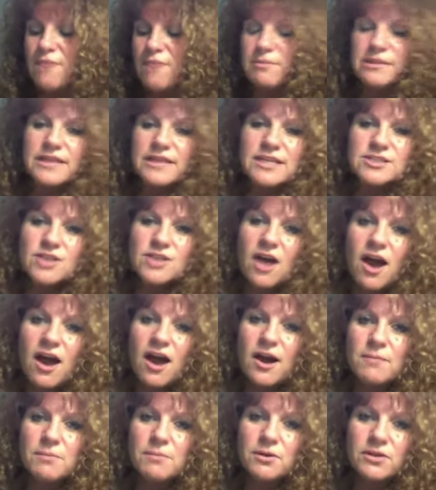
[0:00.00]
But these
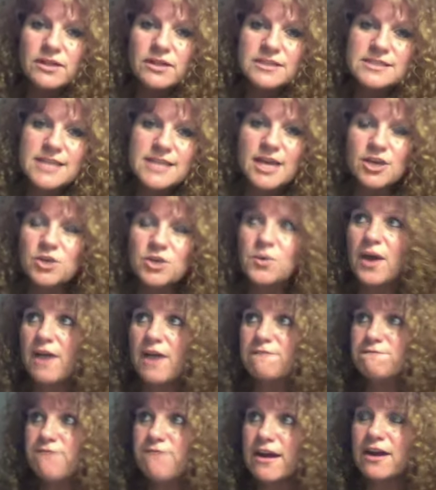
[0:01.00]
are bullets that you
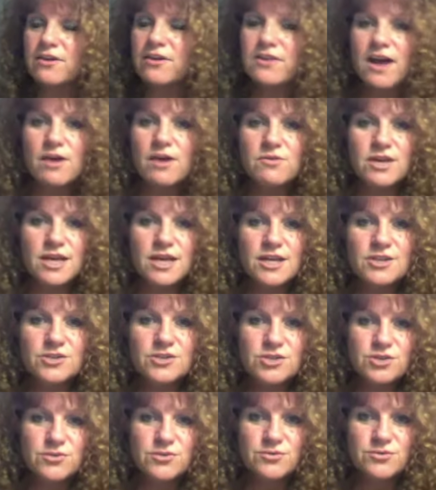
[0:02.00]
have fired out
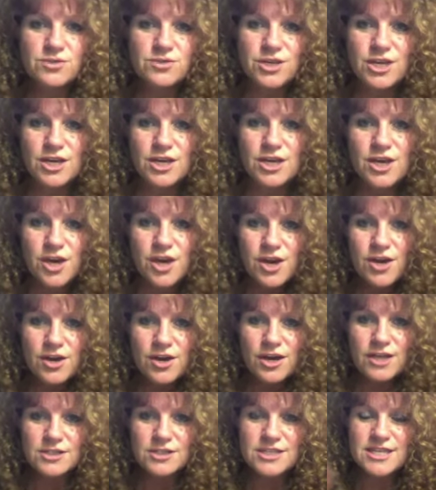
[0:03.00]
into the
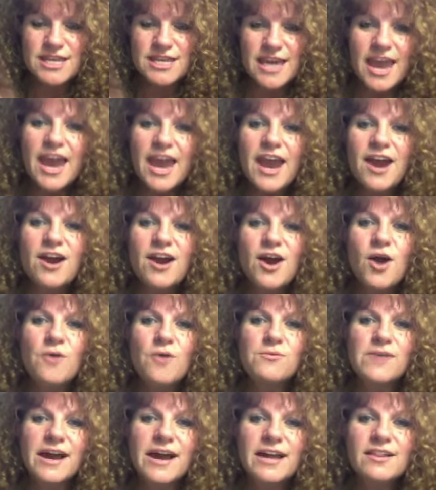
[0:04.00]
into the air a
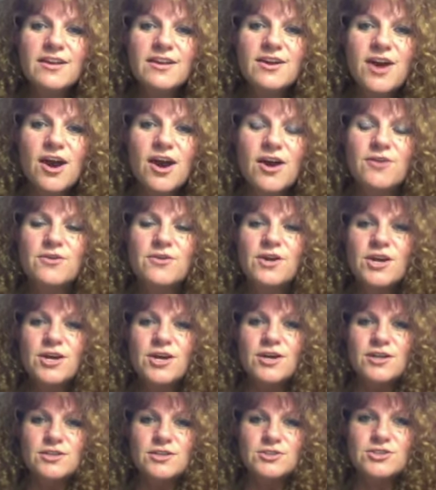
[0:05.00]
while ago.
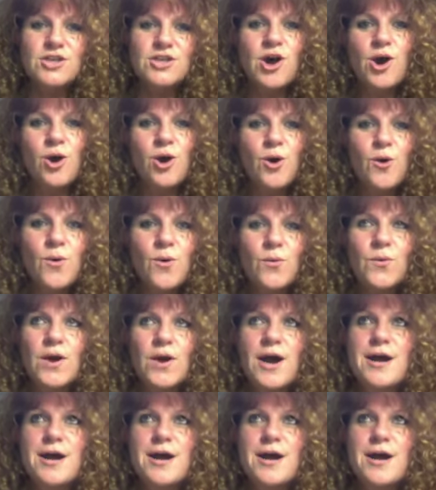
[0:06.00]
So.